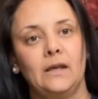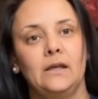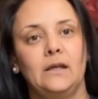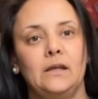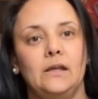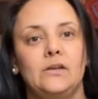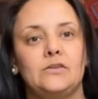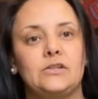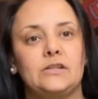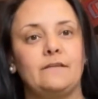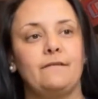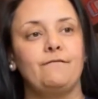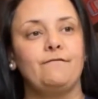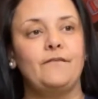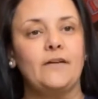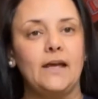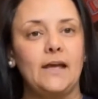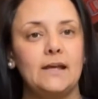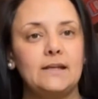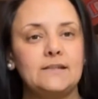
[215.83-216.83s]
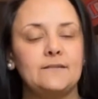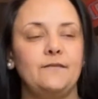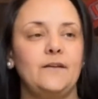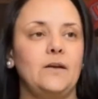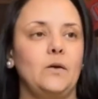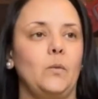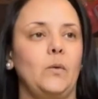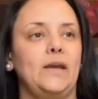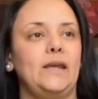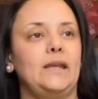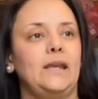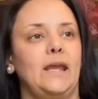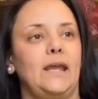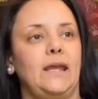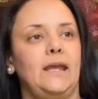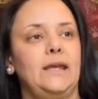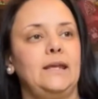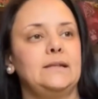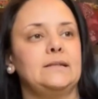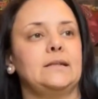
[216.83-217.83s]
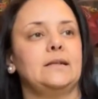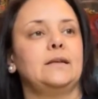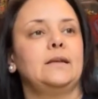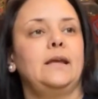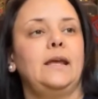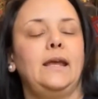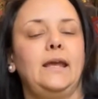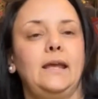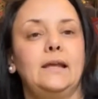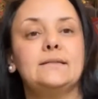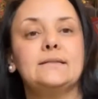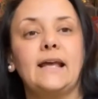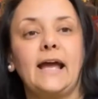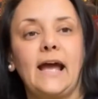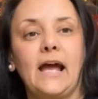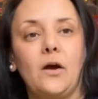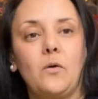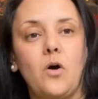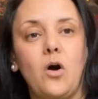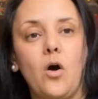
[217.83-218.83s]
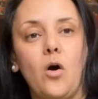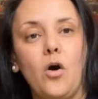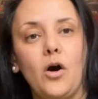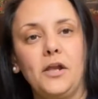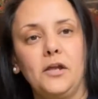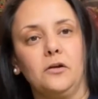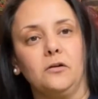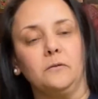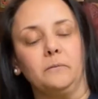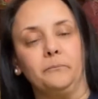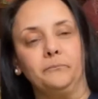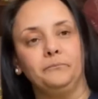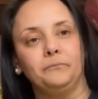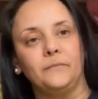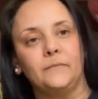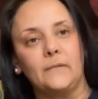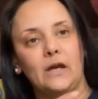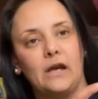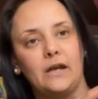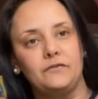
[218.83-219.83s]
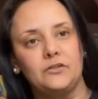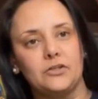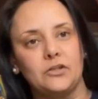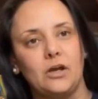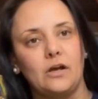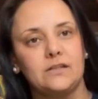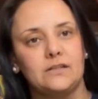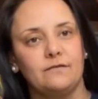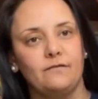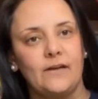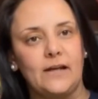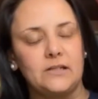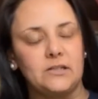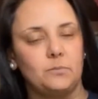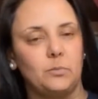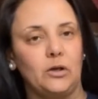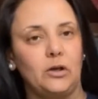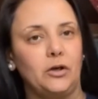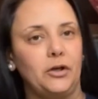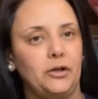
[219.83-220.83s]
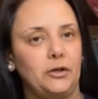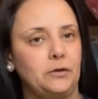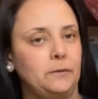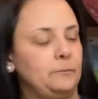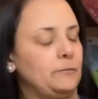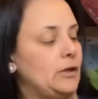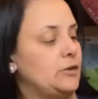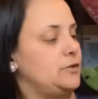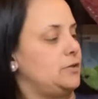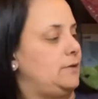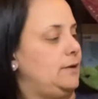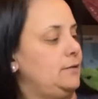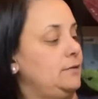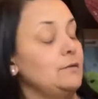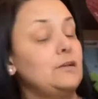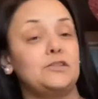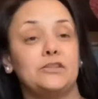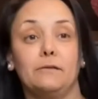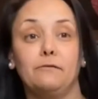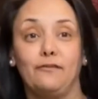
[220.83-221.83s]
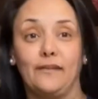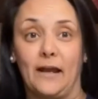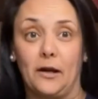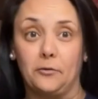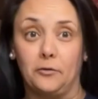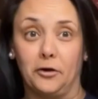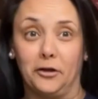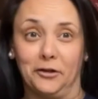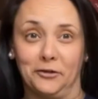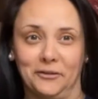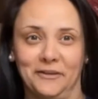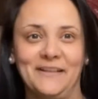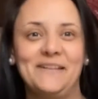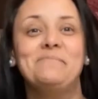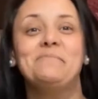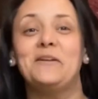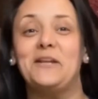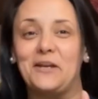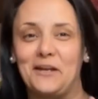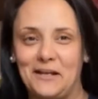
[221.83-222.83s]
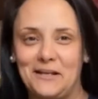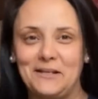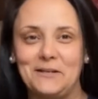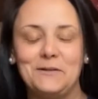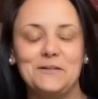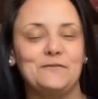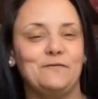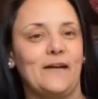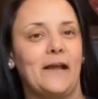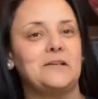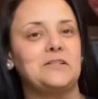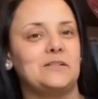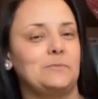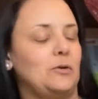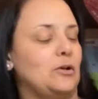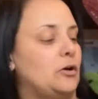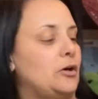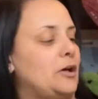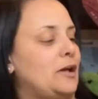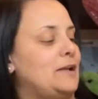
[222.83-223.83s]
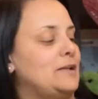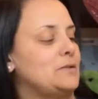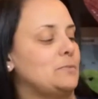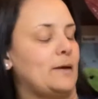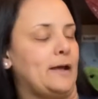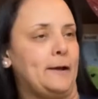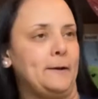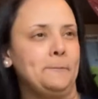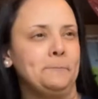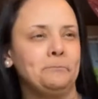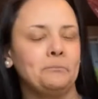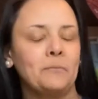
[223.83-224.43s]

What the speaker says: so the first thing we need is our oil. Now, I've just got some vegetable oil, sunflower oil, but you can use vegetable oil as well.